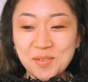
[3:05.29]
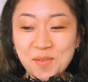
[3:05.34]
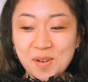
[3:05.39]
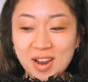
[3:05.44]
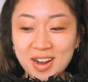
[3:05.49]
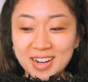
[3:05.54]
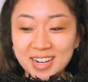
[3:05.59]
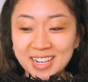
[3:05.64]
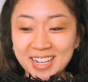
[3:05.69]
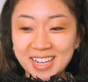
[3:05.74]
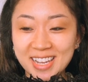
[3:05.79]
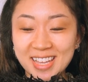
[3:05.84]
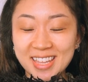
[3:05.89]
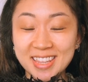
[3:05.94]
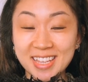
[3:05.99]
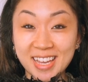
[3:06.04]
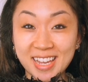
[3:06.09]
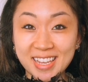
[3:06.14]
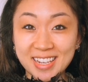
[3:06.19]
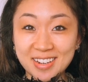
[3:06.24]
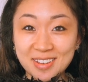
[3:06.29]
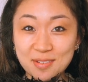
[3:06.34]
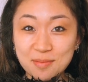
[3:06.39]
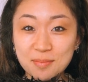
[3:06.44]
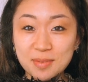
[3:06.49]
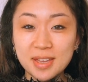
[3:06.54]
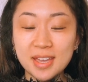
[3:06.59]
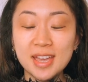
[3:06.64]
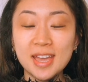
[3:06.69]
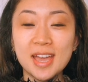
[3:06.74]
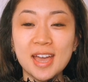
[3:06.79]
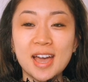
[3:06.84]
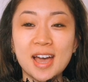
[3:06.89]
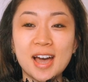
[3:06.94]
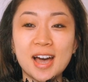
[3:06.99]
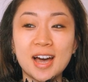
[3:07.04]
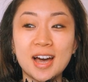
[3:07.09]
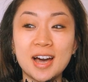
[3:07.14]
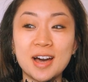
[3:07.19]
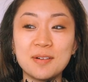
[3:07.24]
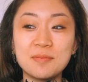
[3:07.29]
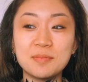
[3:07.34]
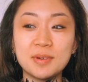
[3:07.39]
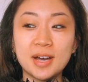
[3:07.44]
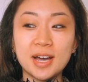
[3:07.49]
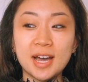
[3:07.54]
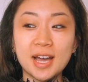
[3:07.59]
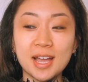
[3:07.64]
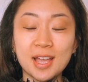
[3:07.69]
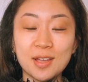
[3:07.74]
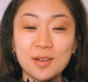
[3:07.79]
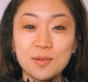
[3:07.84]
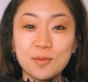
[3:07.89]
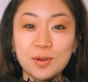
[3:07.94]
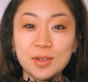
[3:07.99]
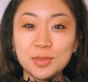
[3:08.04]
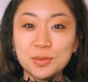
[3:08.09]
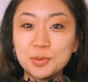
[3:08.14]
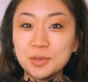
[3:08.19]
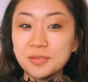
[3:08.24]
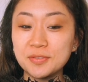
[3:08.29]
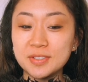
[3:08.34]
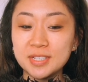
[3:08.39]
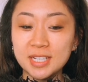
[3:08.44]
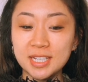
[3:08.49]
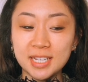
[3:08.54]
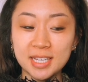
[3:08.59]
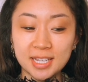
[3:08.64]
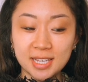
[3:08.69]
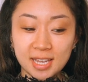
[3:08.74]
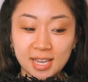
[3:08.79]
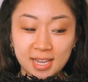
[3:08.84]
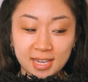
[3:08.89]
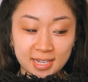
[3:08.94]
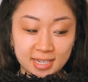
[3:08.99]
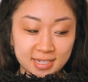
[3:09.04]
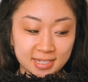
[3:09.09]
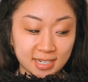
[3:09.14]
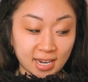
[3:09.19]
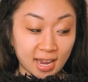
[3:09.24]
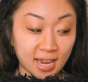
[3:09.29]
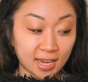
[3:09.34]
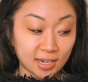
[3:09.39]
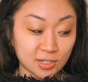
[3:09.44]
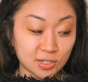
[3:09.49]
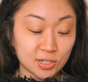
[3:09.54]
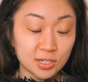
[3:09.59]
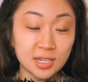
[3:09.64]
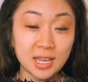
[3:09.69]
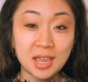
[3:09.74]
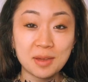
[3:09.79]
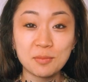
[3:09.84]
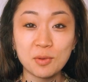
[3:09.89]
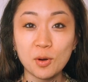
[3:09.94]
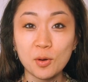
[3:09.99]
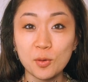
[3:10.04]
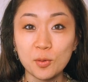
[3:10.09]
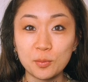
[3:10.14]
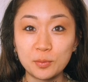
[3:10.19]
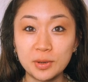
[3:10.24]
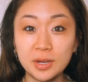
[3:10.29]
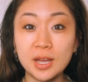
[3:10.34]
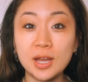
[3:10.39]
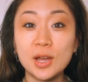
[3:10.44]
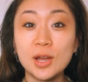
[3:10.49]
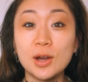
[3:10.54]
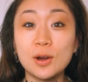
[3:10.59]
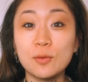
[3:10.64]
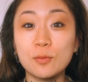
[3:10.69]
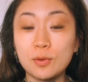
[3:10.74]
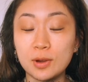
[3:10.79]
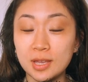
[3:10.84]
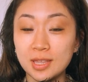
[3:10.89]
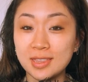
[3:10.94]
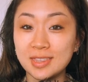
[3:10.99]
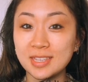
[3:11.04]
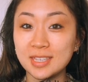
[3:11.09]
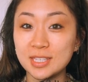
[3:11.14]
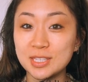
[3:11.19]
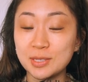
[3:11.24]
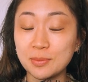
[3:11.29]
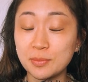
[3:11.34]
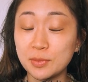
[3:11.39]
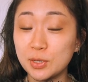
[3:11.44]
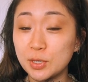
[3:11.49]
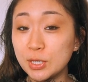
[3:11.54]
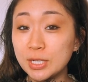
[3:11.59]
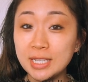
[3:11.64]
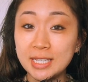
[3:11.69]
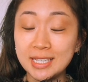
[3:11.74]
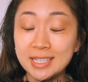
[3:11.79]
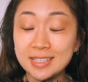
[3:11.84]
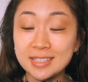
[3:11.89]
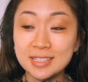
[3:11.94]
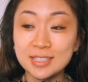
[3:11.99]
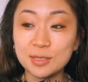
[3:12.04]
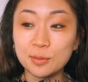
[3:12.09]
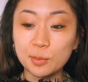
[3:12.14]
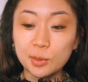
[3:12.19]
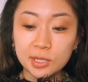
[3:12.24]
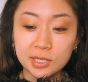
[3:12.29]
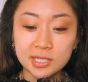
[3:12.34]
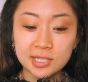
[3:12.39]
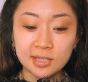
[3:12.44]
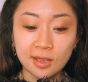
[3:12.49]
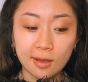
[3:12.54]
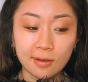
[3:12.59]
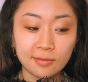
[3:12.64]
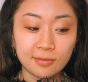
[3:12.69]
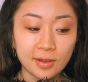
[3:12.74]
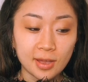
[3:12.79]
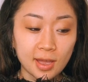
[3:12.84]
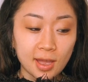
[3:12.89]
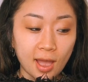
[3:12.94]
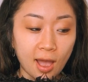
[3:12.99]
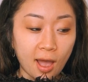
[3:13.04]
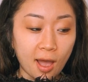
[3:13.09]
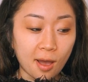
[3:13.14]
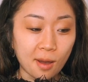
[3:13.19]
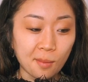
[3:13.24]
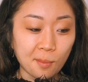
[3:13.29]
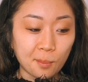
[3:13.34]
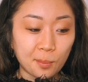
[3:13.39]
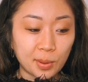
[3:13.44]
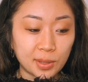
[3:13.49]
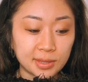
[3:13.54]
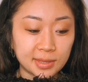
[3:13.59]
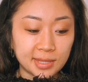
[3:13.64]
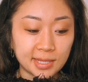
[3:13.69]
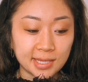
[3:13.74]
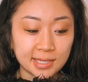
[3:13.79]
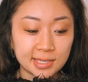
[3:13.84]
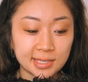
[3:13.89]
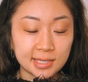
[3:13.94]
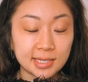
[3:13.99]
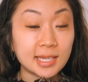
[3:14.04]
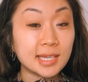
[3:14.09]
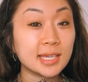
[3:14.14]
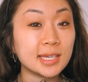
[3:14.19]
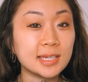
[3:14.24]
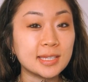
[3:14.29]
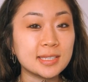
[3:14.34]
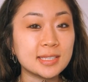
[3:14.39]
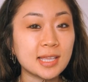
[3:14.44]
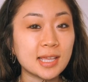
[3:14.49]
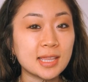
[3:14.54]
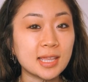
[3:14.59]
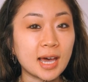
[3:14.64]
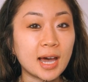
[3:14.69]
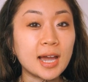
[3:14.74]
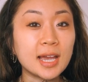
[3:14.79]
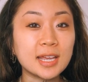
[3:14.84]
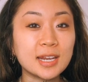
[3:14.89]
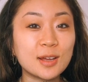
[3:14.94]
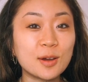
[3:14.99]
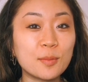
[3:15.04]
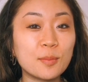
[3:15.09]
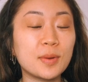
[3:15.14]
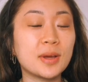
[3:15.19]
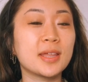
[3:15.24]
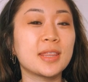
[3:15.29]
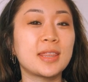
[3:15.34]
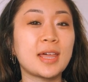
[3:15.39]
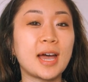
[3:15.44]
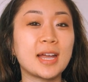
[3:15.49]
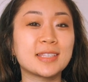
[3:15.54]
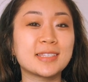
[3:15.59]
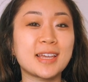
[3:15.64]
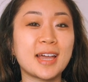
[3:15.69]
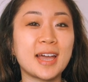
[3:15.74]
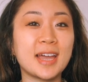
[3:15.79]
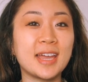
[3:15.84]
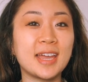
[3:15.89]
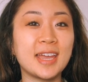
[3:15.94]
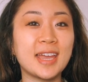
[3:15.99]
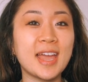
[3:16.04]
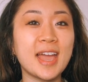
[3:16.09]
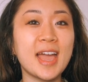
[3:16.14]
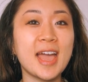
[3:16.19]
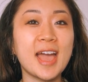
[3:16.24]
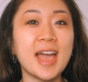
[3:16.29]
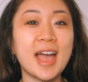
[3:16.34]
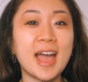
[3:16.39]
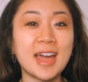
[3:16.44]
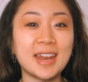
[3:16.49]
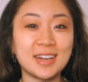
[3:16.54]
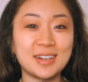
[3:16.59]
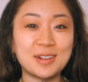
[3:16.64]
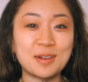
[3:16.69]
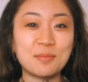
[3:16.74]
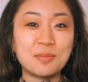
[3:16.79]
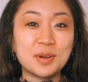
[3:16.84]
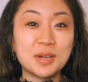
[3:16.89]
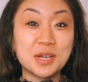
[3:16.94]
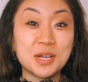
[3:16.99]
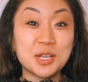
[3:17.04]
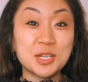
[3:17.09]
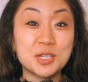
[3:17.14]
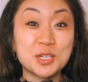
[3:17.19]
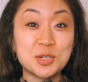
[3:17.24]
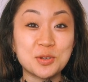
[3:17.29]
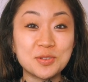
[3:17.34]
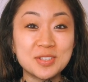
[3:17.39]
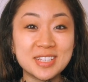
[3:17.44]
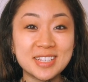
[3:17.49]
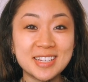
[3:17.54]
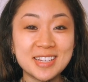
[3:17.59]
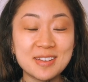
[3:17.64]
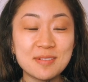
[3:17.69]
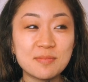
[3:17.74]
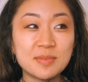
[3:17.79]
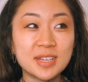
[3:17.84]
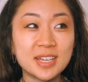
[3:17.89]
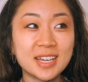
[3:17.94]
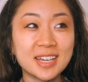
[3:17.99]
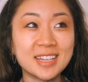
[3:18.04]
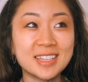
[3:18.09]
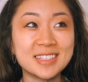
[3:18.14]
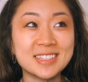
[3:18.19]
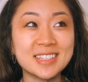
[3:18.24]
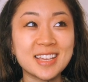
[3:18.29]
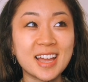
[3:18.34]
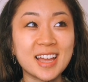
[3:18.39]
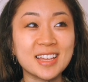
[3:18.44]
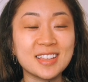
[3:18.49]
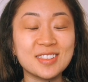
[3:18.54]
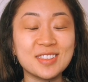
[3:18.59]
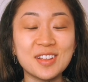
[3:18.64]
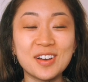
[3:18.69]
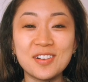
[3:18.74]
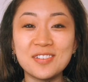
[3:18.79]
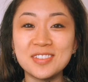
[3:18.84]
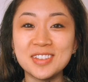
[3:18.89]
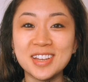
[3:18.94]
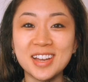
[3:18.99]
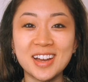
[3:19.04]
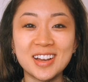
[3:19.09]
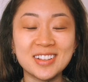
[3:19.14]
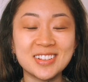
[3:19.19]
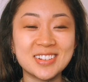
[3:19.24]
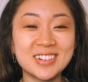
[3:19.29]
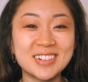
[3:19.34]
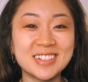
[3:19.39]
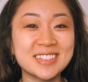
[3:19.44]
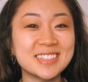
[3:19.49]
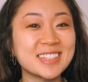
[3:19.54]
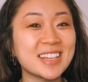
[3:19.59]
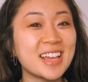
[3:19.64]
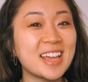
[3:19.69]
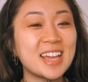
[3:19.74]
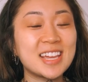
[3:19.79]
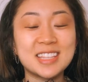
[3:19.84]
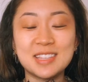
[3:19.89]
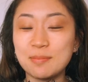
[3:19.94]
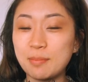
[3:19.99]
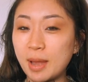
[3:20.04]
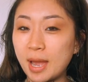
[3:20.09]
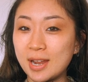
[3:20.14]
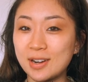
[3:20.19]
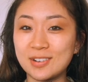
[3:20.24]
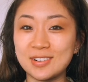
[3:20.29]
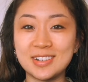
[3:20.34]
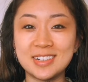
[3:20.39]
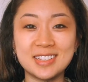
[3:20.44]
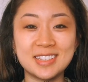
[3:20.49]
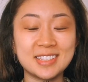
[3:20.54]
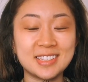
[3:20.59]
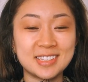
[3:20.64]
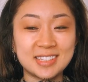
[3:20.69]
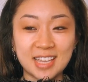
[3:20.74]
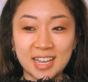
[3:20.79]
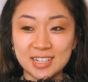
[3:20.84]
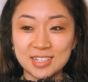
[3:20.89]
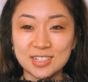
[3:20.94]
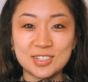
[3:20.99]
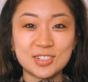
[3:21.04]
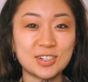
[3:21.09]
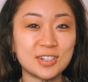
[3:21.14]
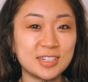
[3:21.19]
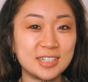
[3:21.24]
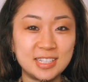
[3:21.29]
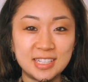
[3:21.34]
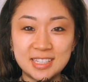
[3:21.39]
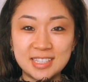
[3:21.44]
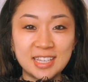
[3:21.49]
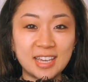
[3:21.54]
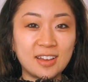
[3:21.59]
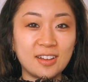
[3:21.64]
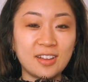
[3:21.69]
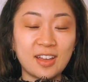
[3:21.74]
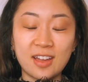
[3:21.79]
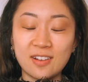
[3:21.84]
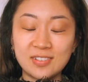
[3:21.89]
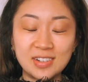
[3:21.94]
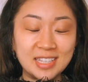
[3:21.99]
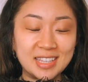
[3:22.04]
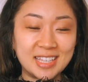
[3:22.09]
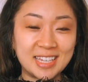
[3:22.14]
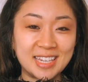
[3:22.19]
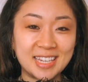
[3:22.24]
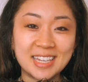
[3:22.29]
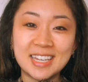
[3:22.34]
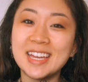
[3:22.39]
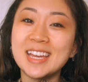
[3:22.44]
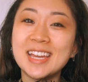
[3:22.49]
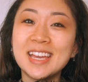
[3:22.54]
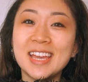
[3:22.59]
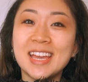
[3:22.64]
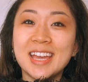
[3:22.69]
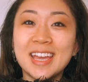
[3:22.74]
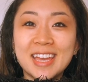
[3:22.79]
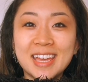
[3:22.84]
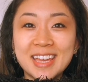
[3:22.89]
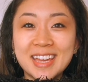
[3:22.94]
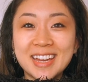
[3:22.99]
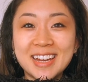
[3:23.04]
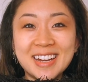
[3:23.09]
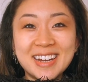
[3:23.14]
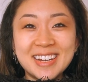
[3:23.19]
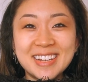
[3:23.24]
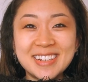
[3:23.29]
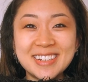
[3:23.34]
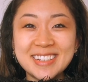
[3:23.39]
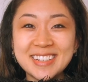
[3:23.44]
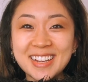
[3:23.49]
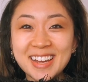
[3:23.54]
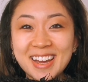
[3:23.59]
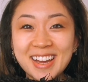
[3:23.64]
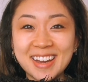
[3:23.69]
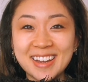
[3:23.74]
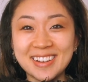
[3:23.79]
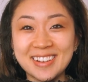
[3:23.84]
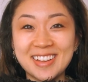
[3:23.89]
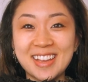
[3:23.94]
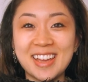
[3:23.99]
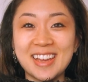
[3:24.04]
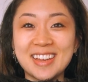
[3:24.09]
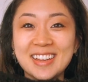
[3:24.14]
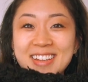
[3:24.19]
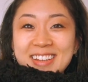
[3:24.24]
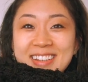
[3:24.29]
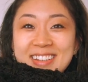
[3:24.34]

wearing the item. I went thrifting and I actually came home with some goodies, some good stuff, but this is the item that I ended up choosing because I love the colors, the pattern, texture, detail, everything. And yeah, okay.